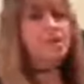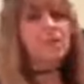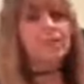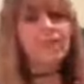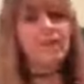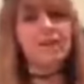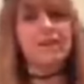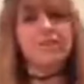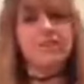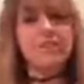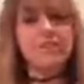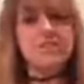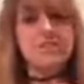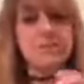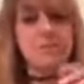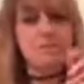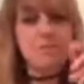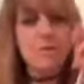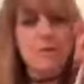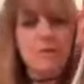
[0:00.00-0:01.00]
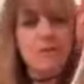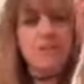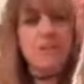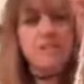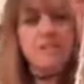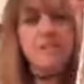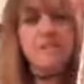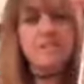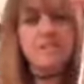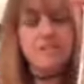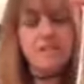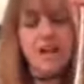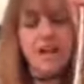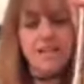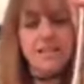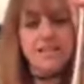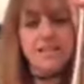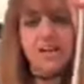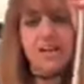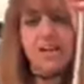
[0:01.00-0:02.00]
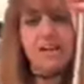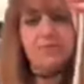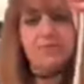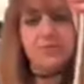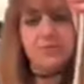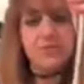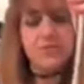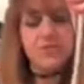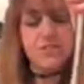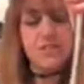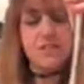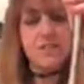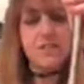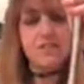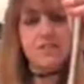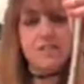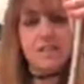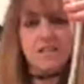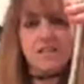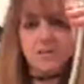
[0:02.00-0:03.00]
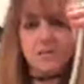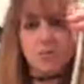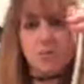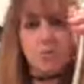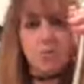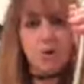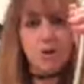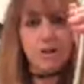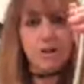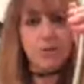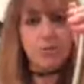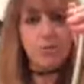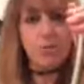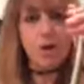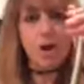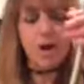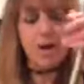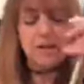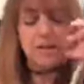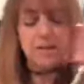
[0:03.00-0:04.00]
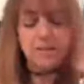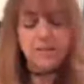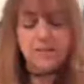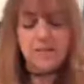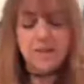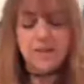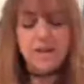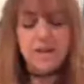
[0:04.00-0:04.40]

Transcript: over, there's a million of these. A lot of times you'll see these as wooden ones.